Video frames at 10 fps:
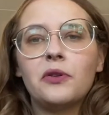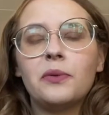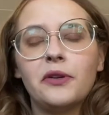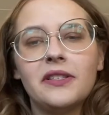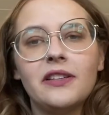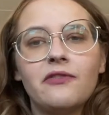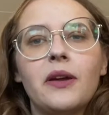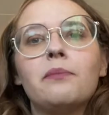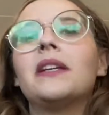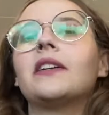really
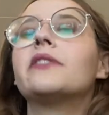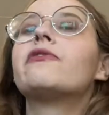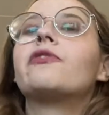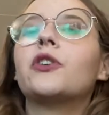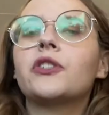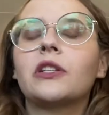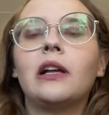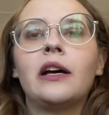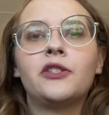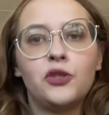different because of first
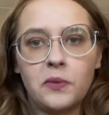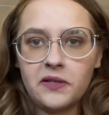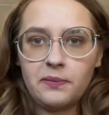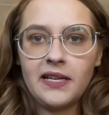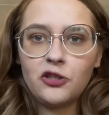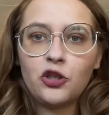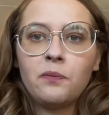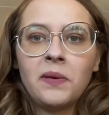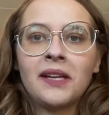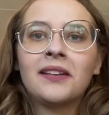class USPS
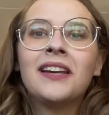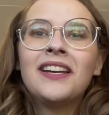shipping.